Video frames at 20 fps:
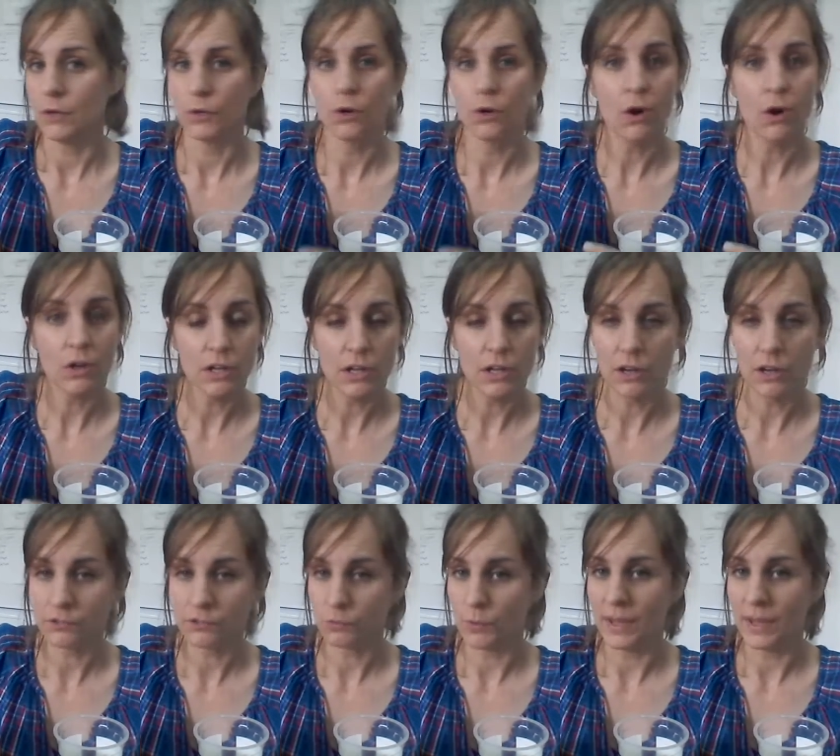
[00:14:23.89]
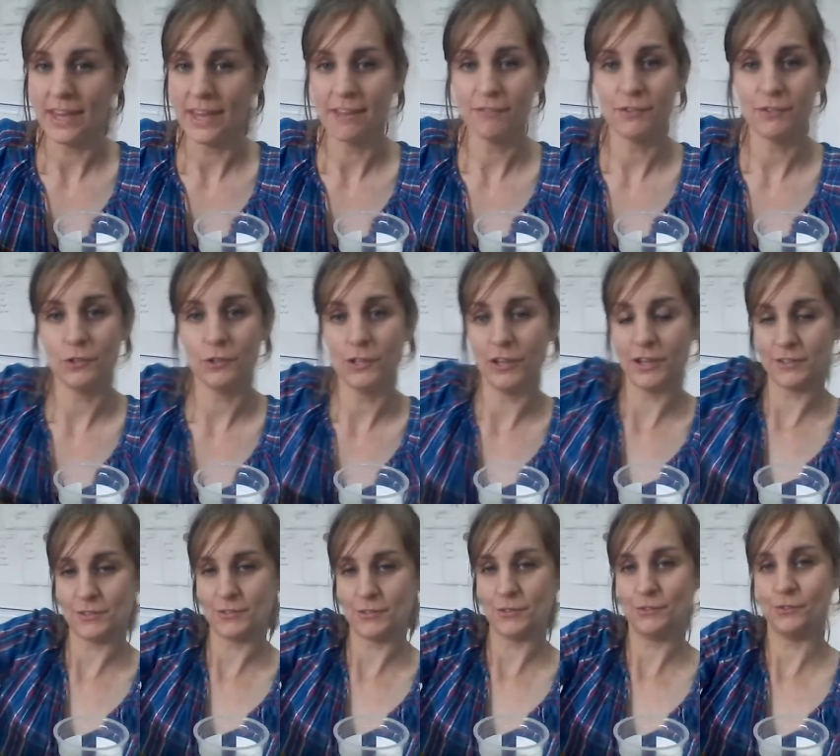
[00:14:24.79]
collage, whatever you
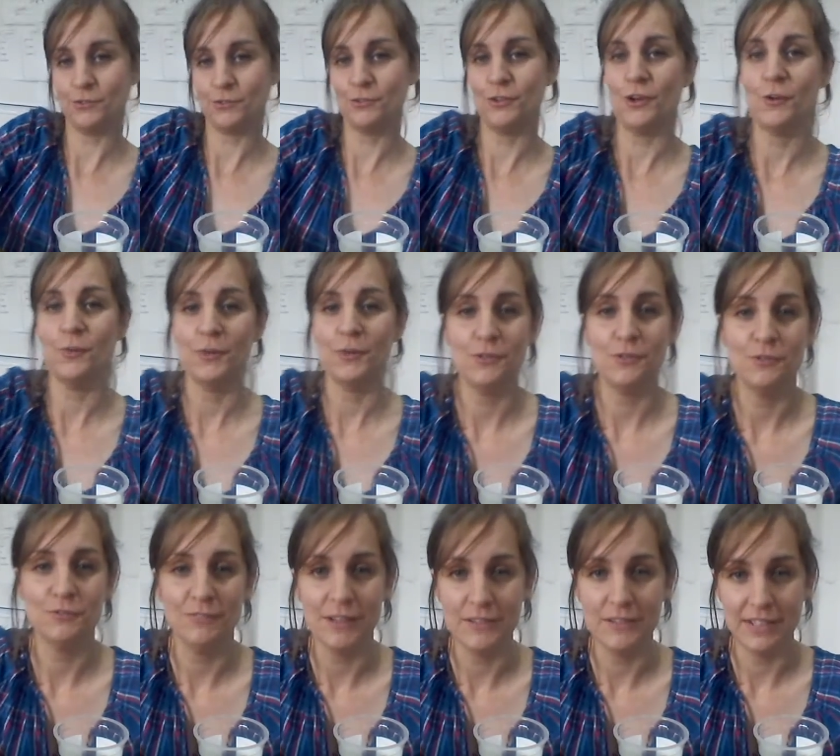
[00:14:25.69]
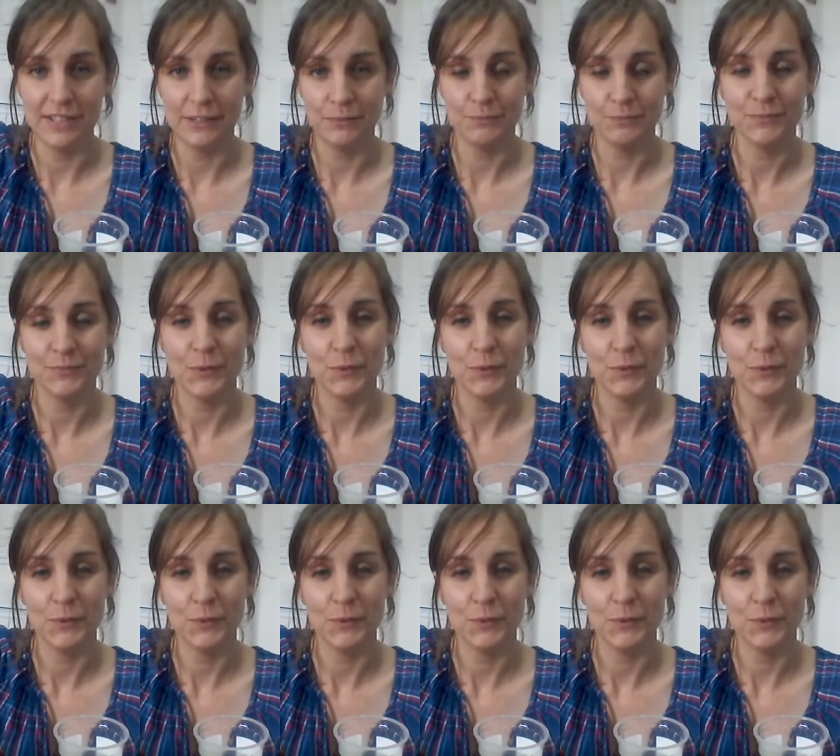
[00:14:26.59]
like to do to show what you found out.